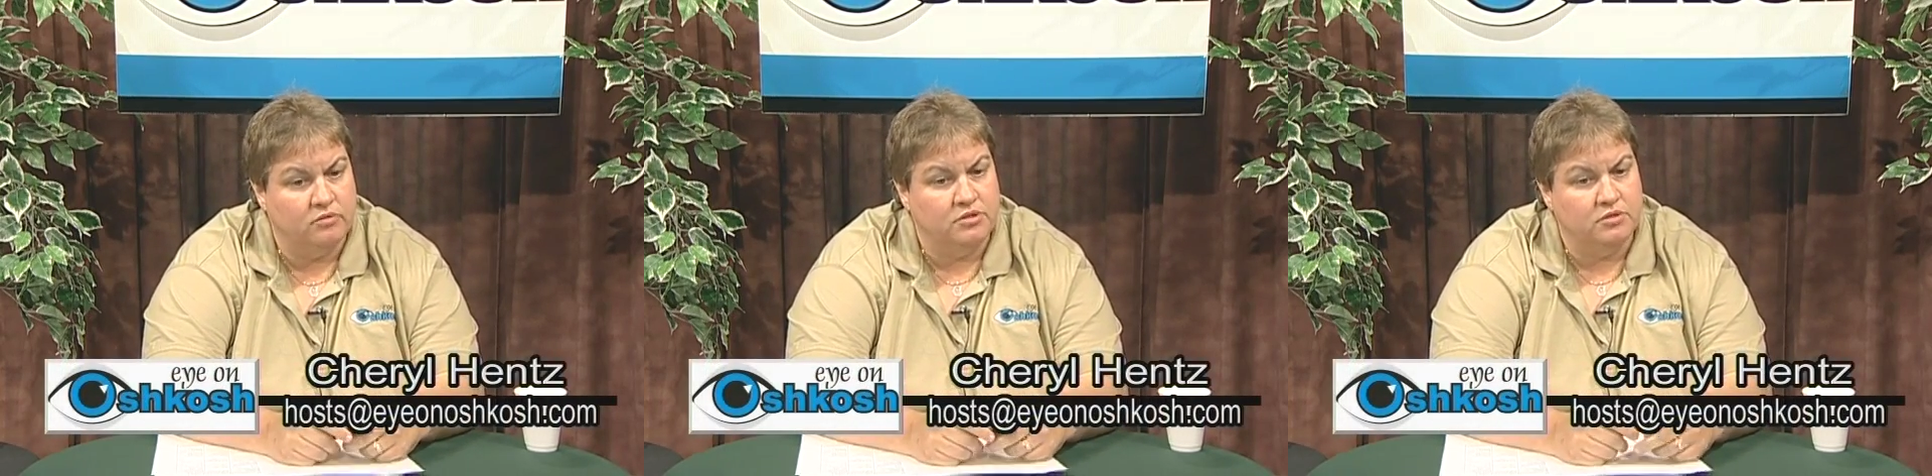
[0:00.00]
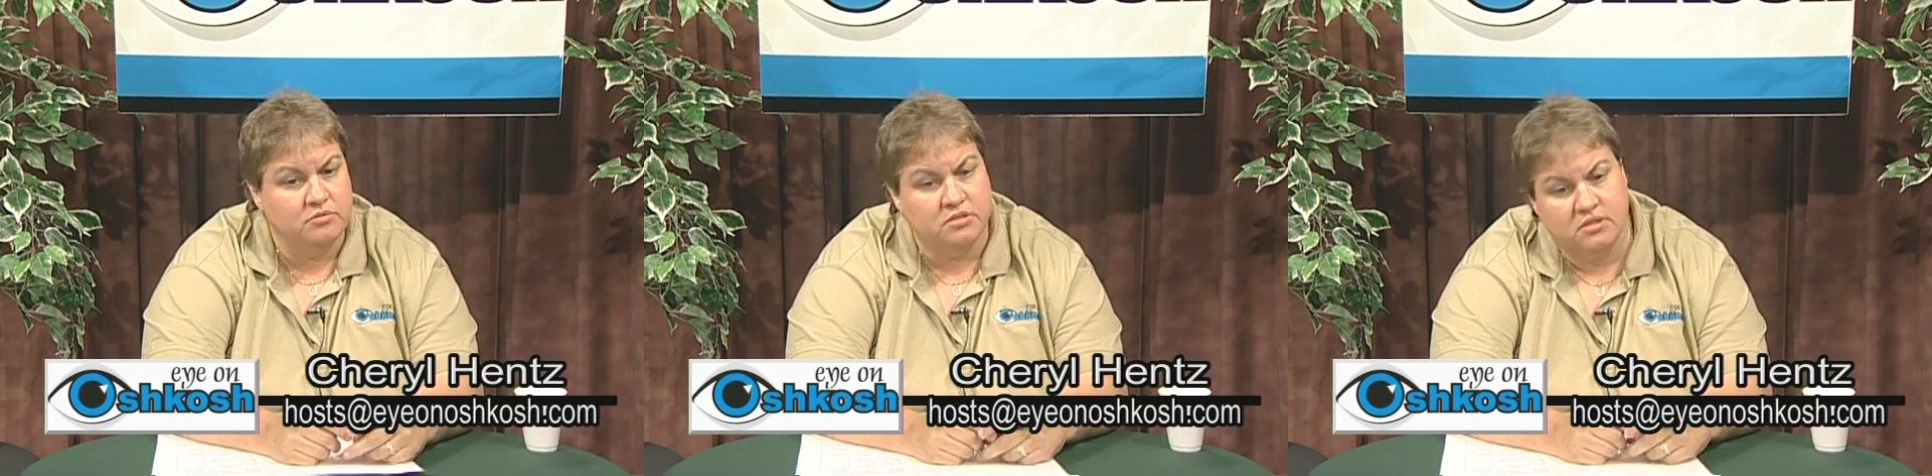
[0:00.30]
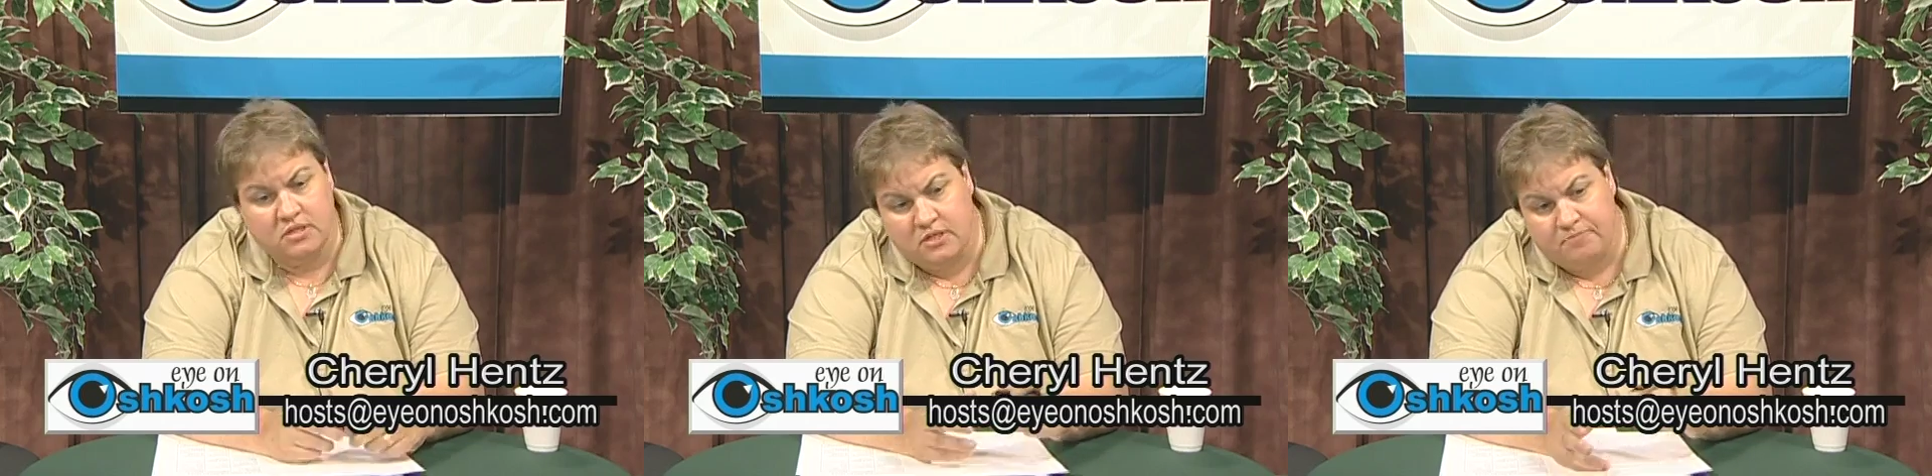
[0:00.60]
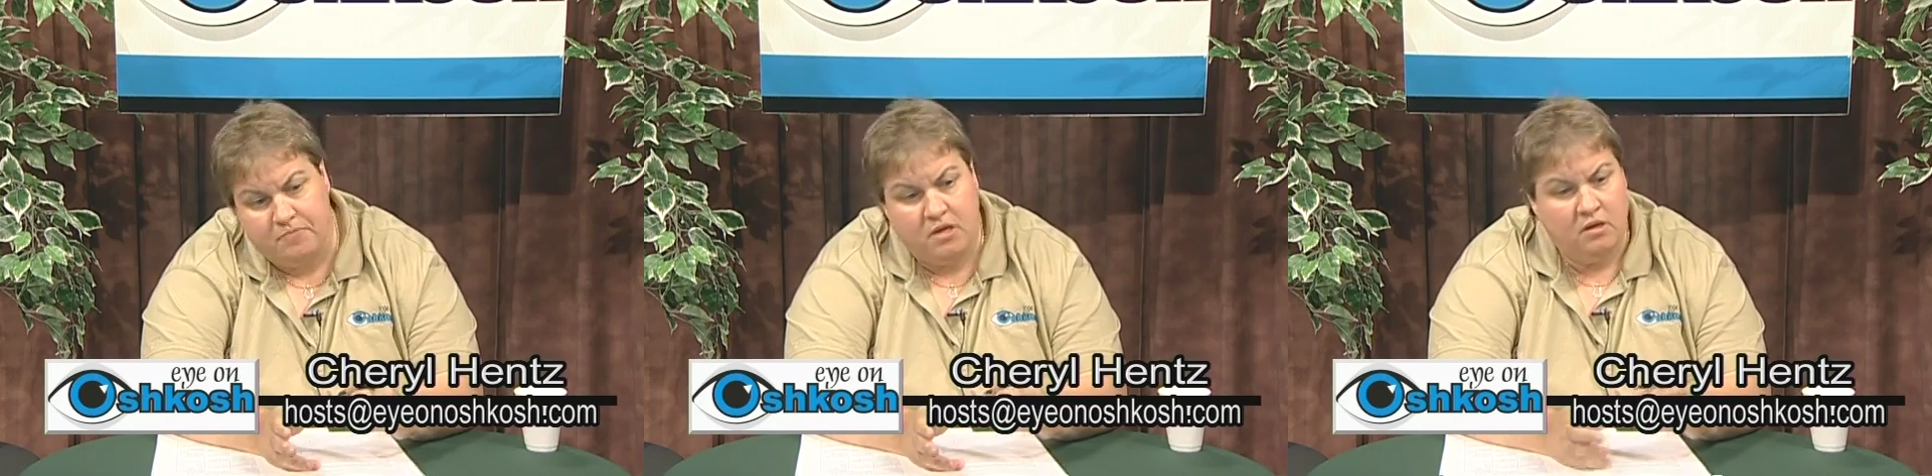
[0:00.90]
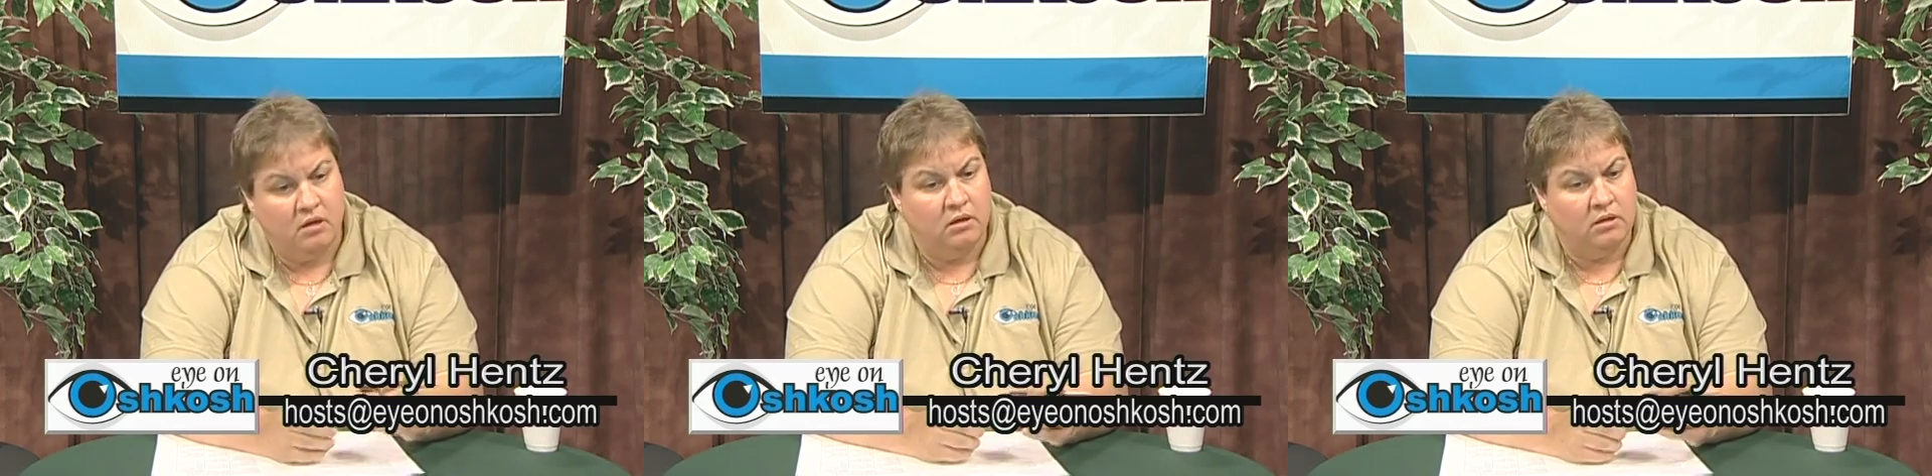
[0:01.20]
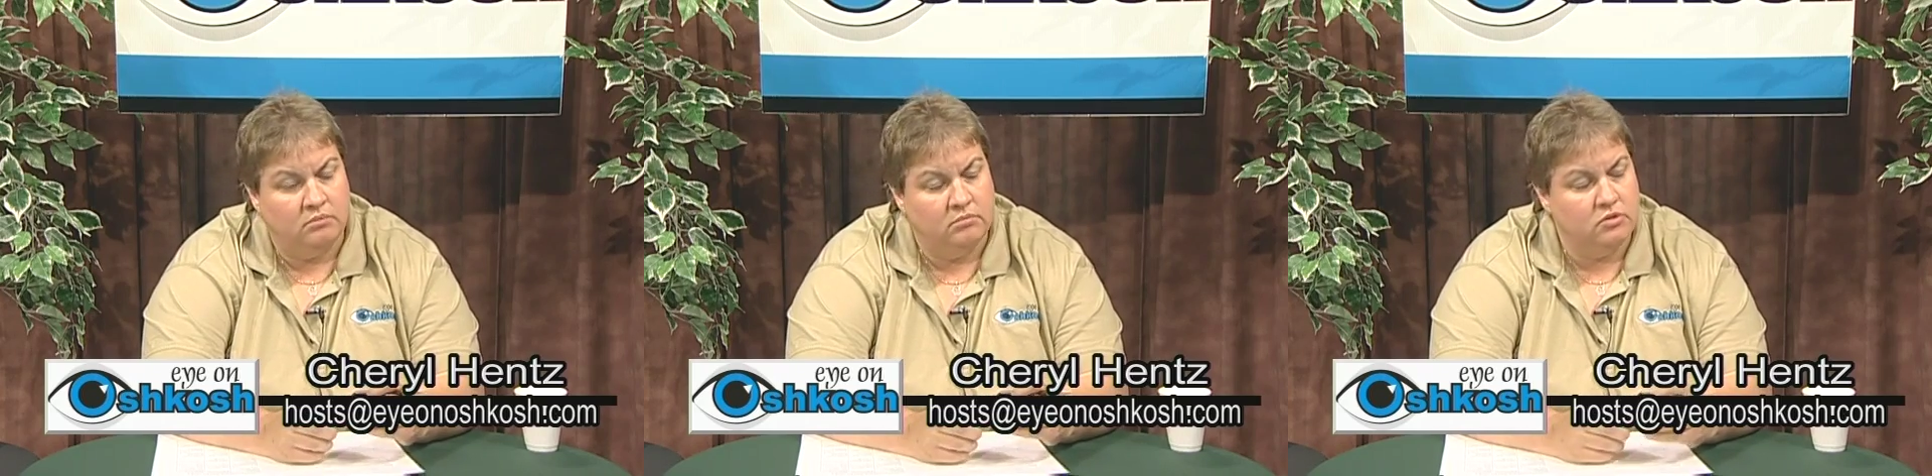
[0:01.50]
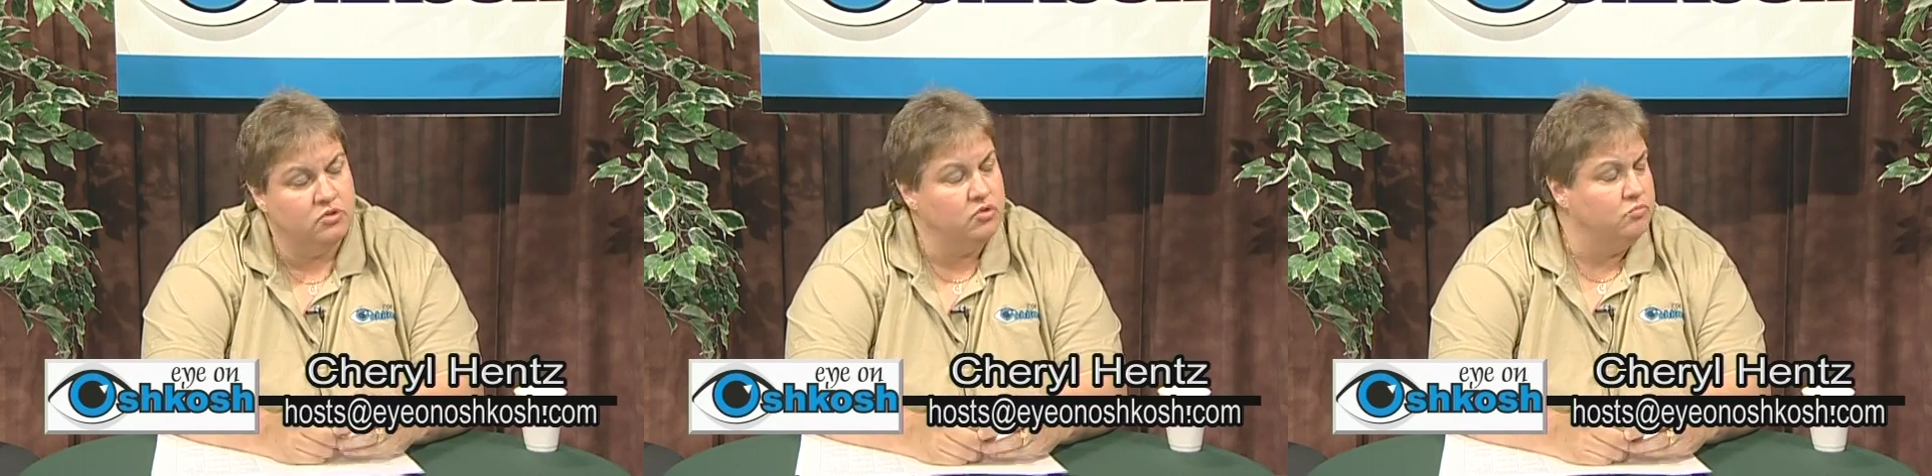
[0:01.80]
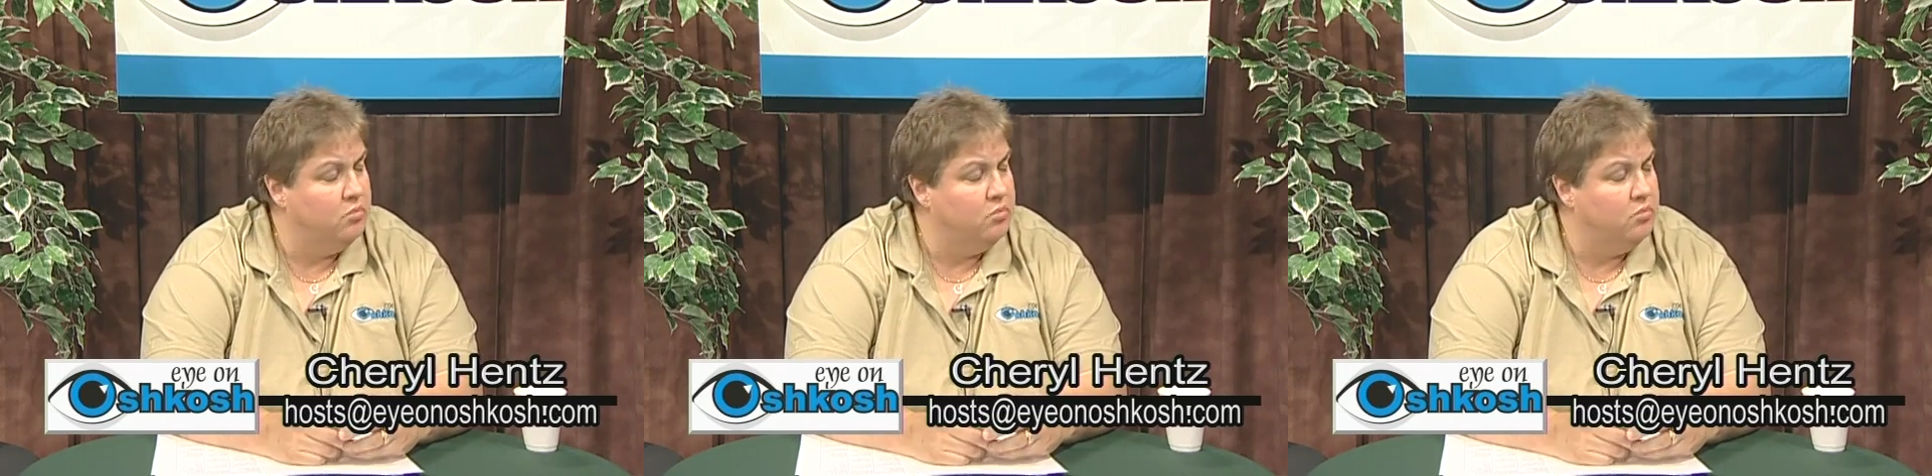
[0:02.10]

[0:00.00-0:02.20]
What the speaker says: Do you see too